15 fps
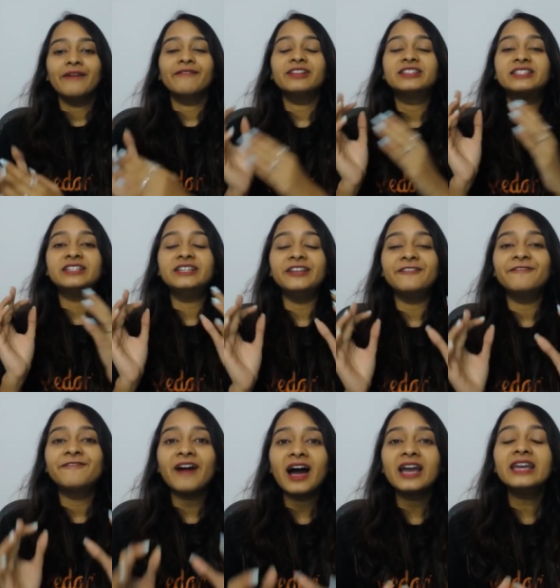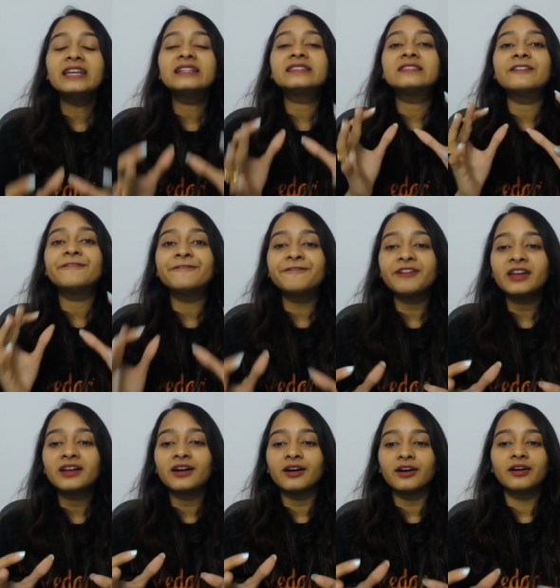which divides the
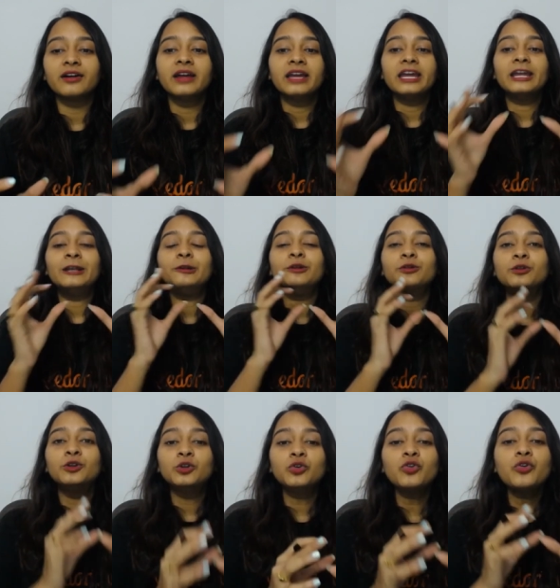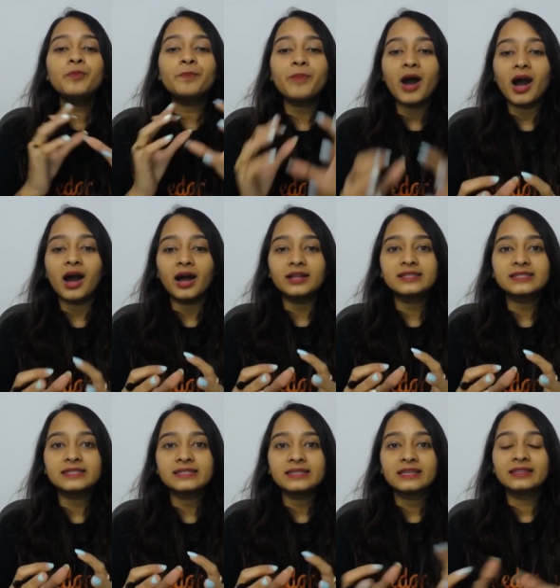figure into two
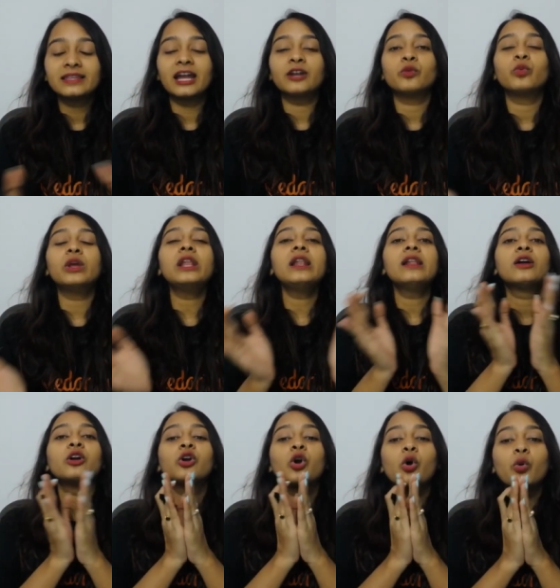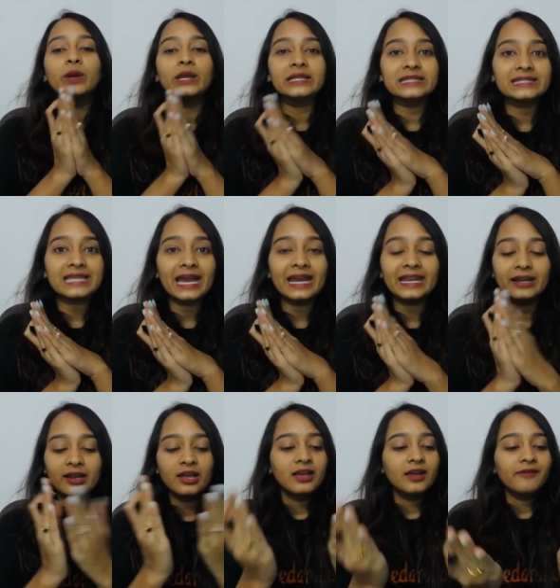parts that will coincide.